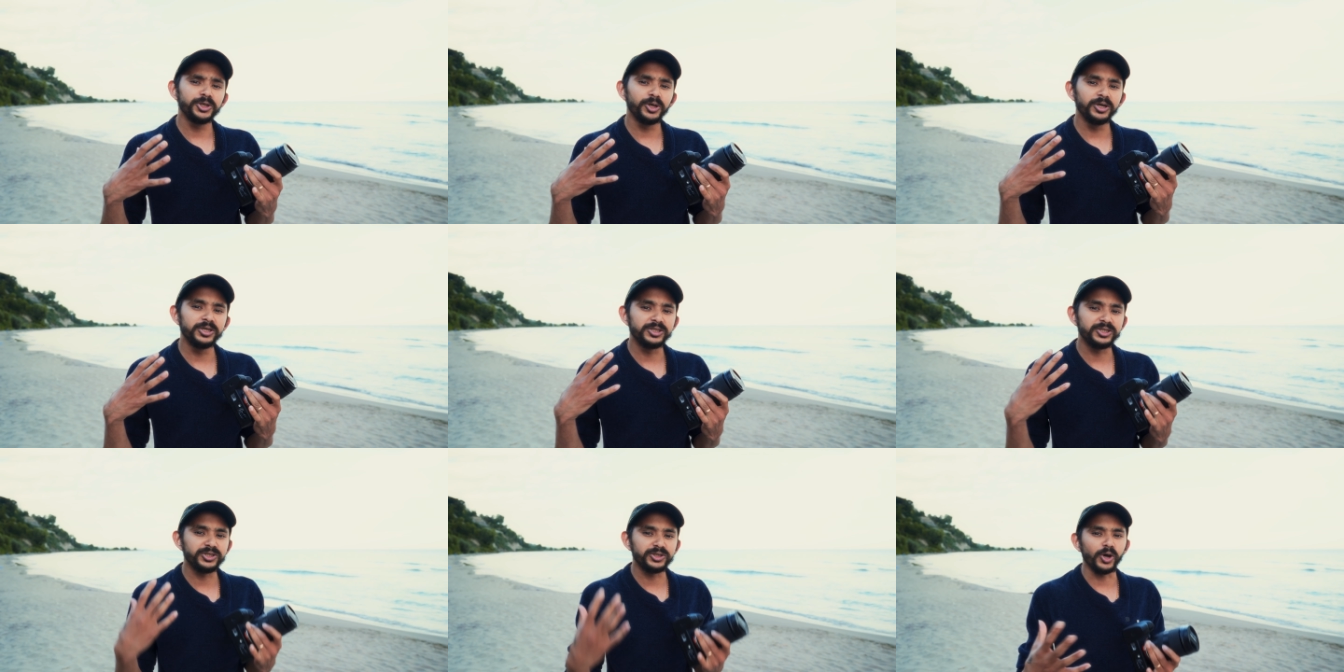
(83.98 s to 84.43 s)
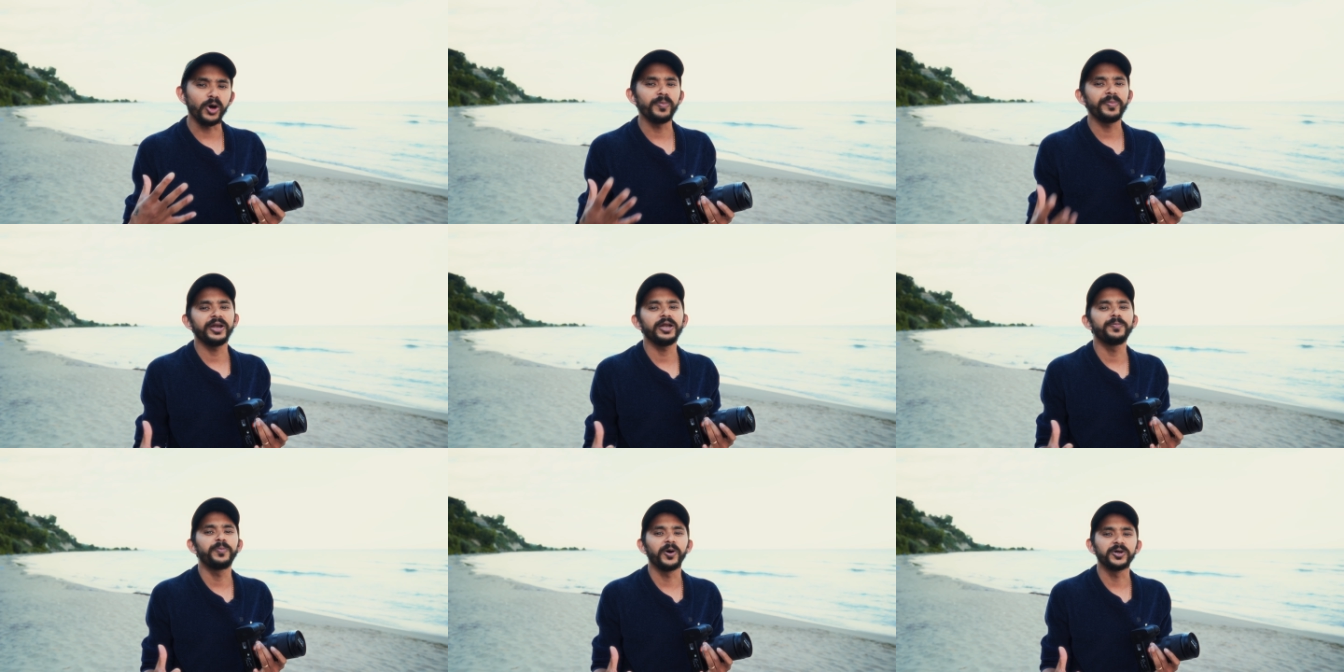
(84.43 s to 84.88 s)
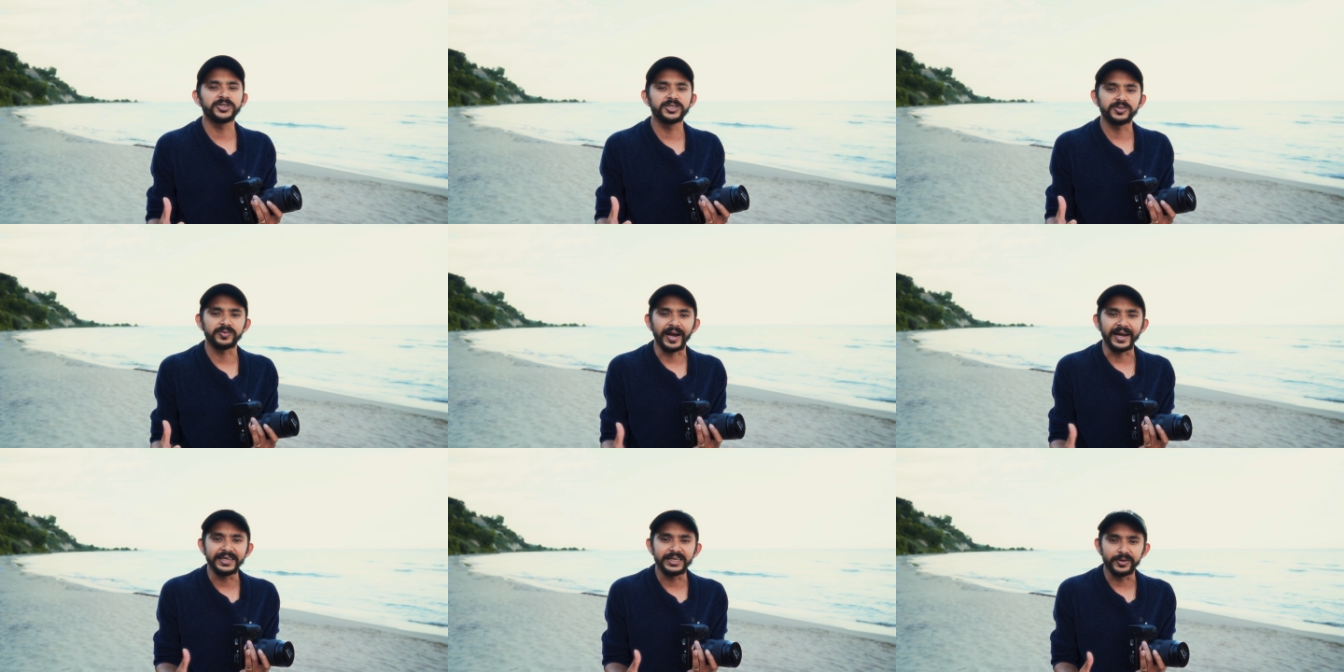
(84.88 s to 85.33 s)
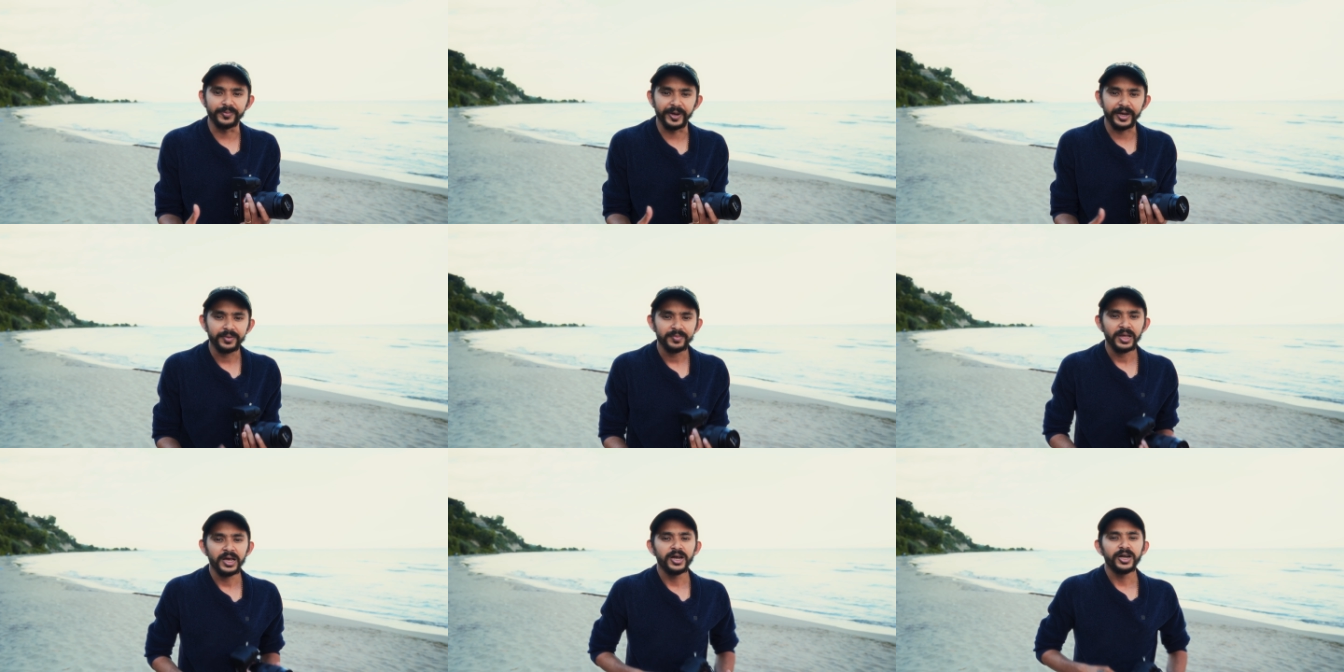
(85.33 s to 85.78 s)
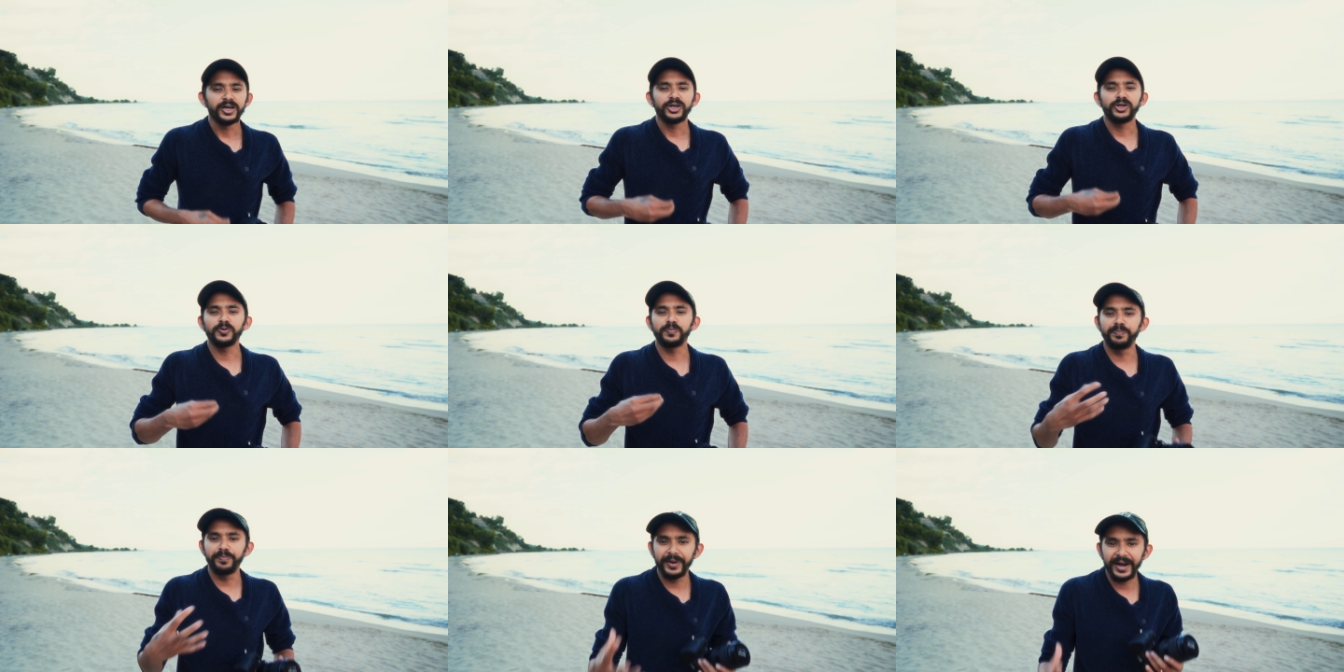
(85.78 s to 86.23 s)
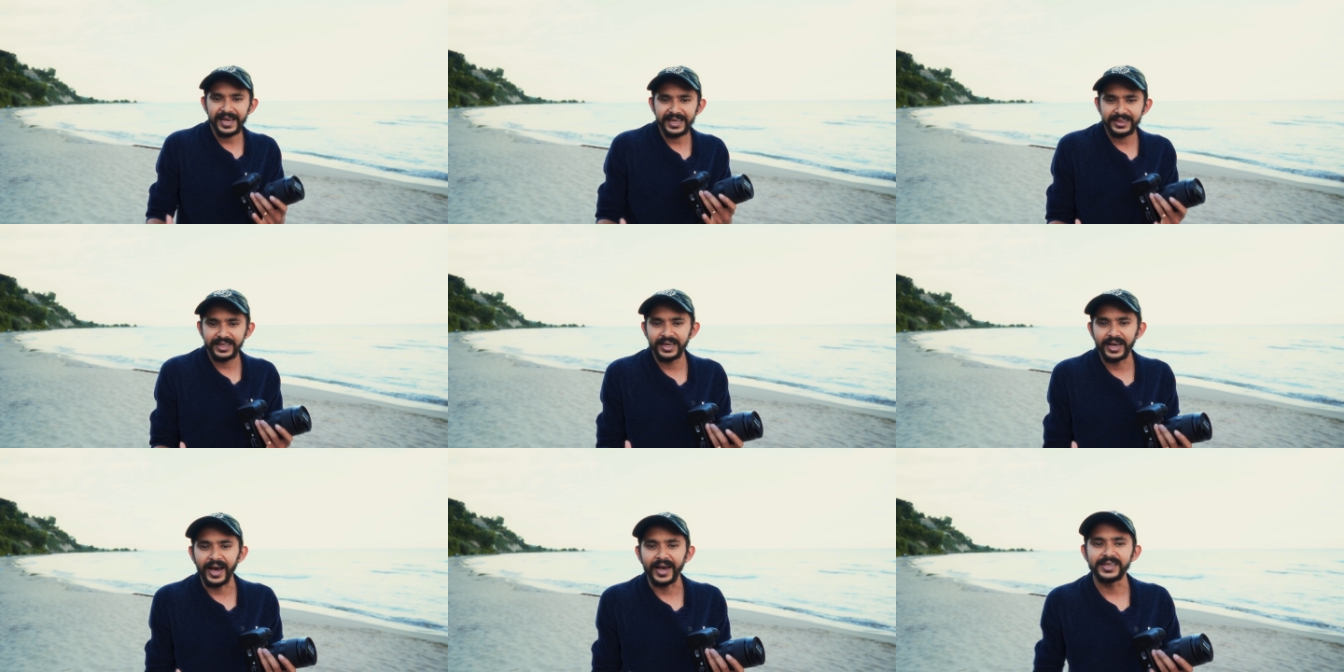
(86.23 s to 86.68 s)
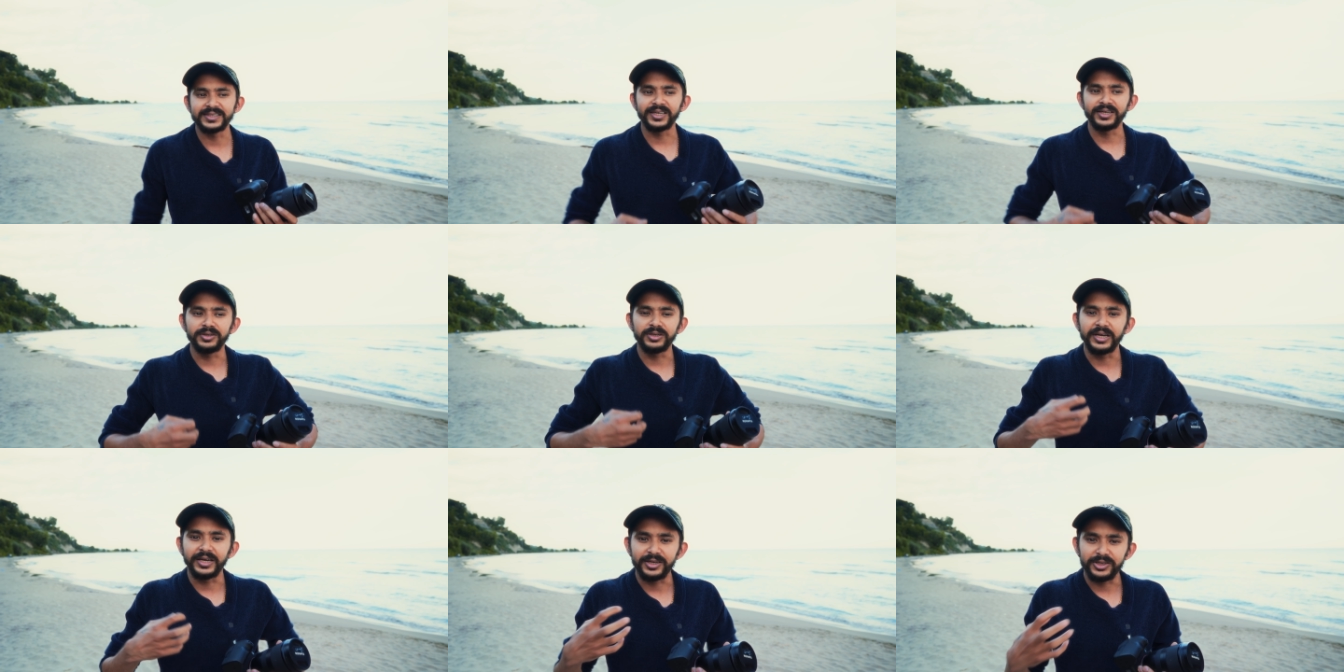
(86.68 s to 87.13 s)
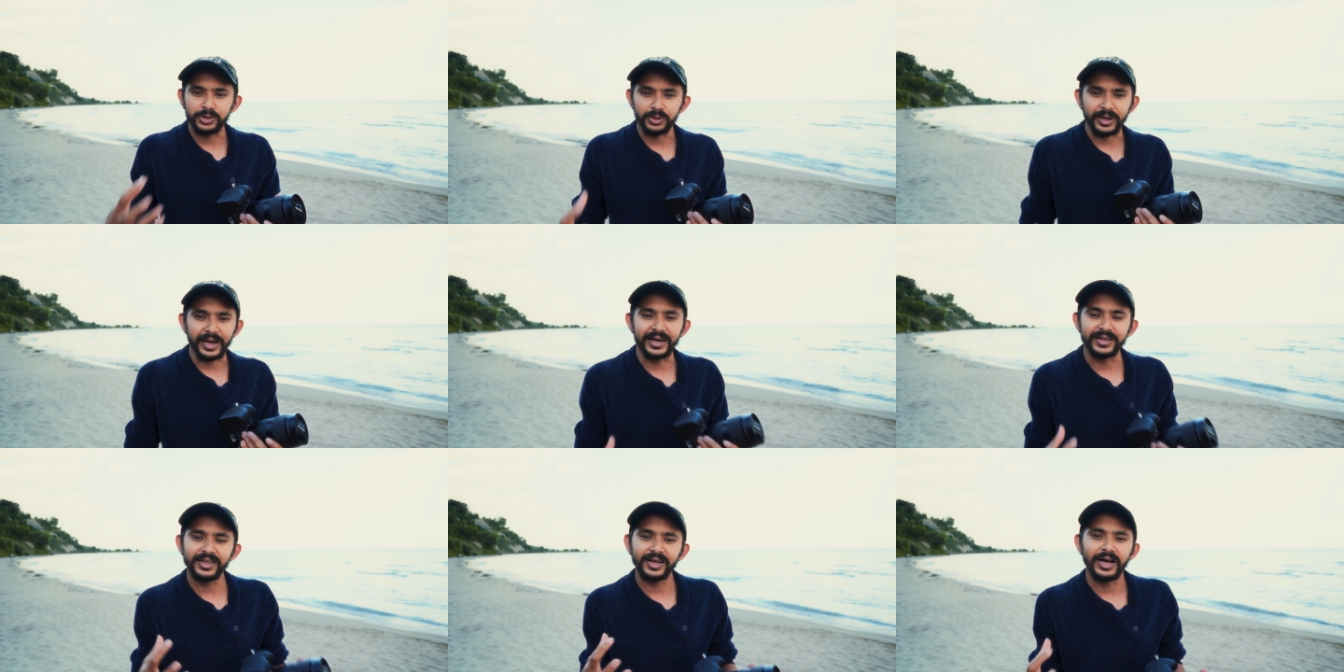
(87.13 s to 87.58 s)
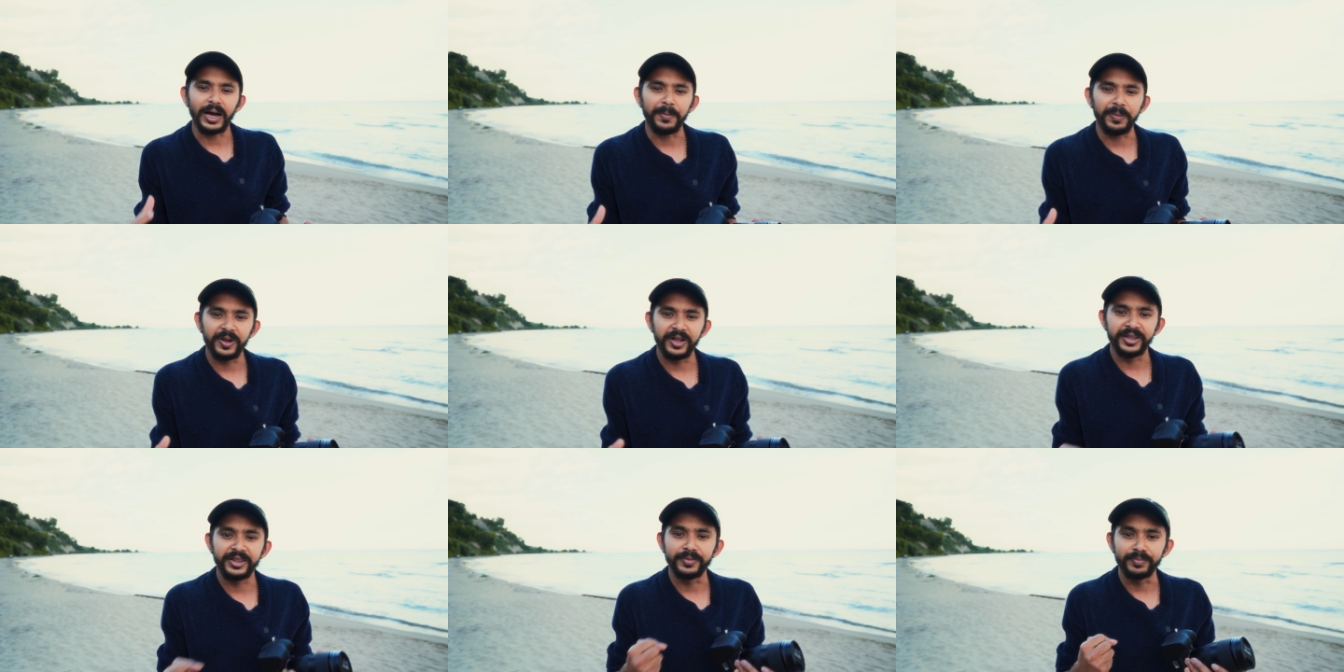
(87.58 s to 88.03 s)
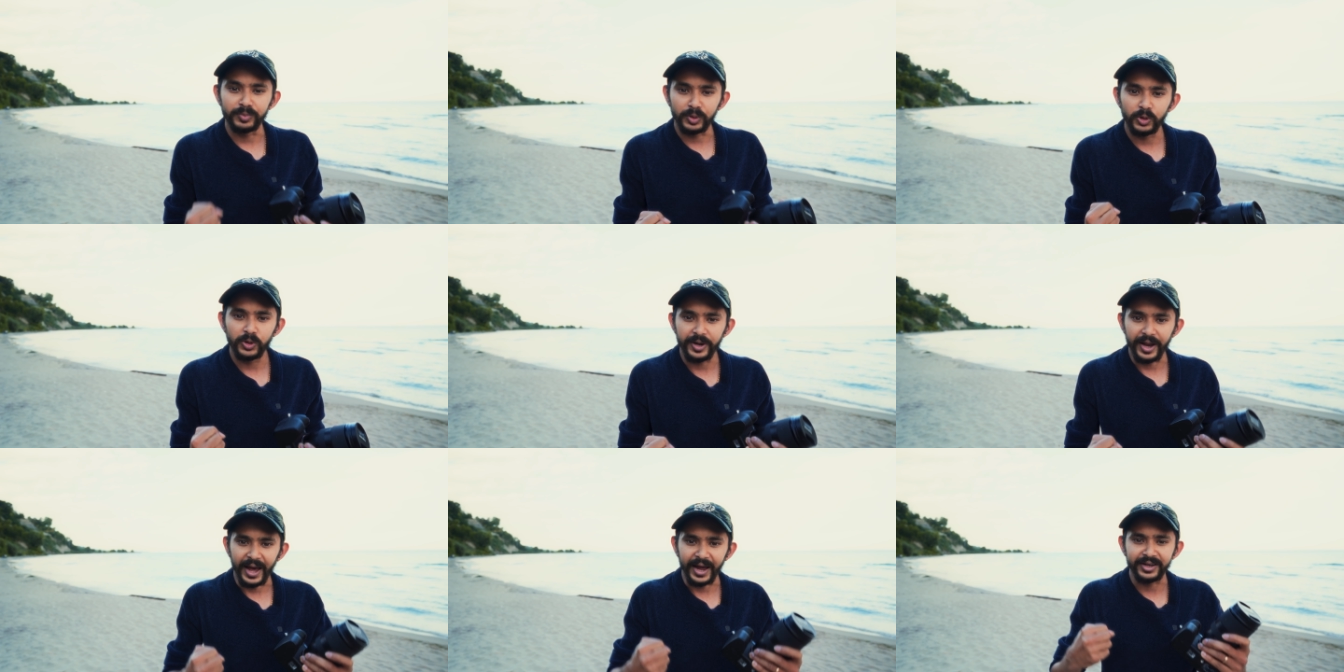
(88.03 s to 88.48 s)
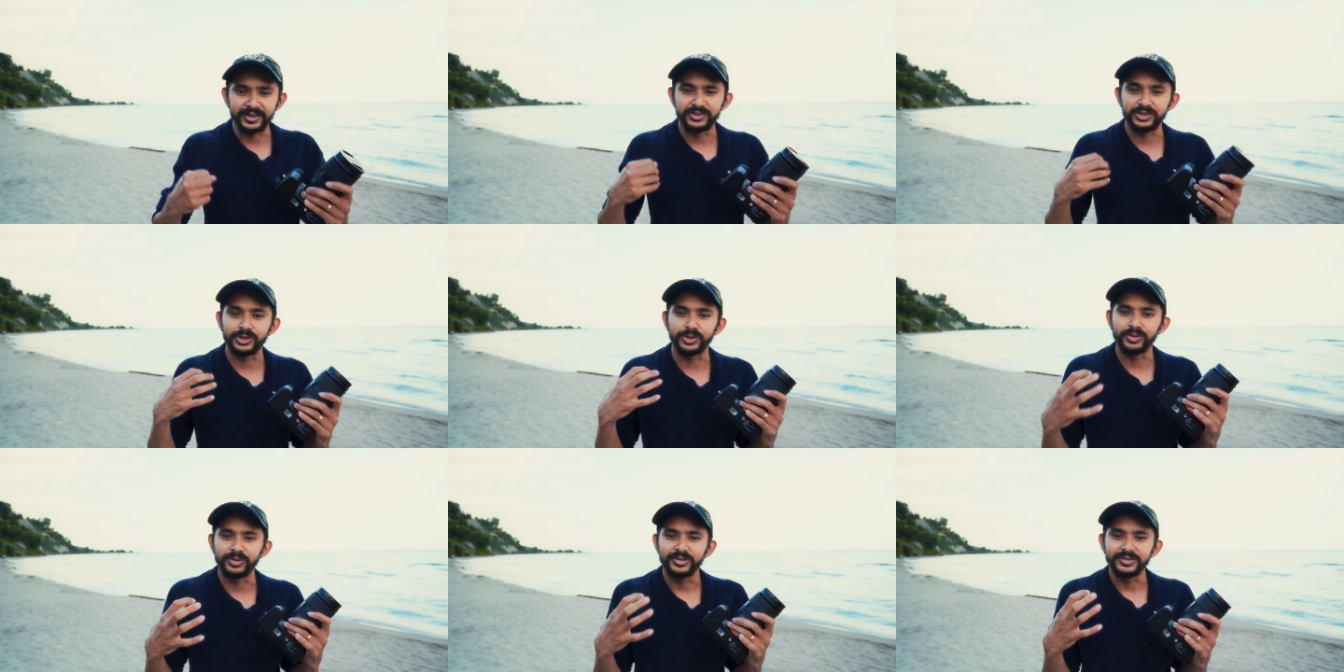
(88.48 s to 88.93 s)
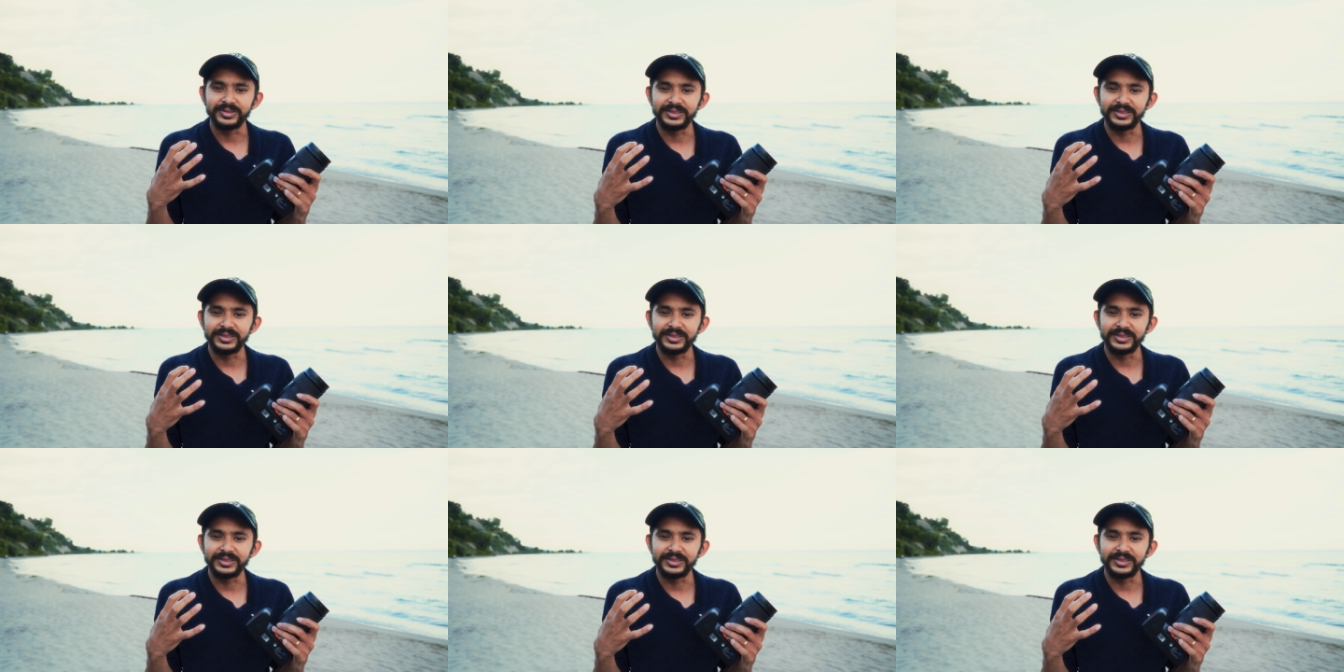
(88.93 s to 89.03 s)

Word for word: shoot so many poses right away to break the ice and to get the couple in the mood and to